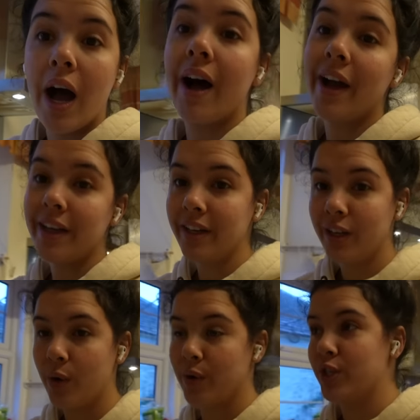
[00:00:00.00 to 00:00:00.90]
I need
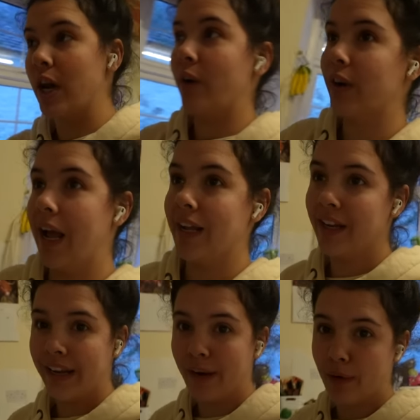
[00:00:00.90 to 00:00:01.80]
to go and shower. I
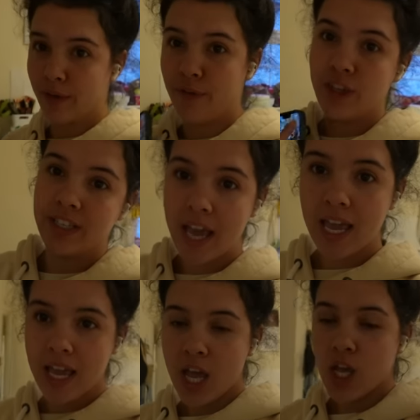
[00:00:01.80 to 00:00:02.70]
need to get ready for the
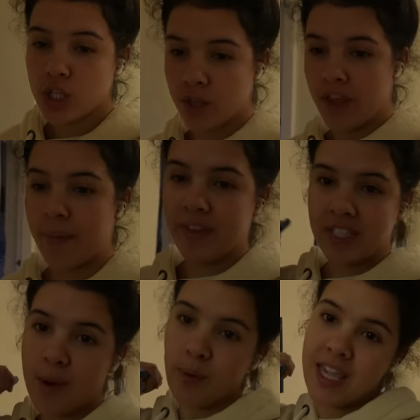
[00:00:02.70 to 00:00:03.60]
day so that by the
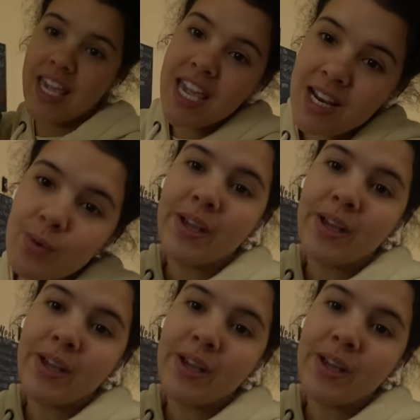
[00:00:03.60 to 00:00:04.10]
time we eat,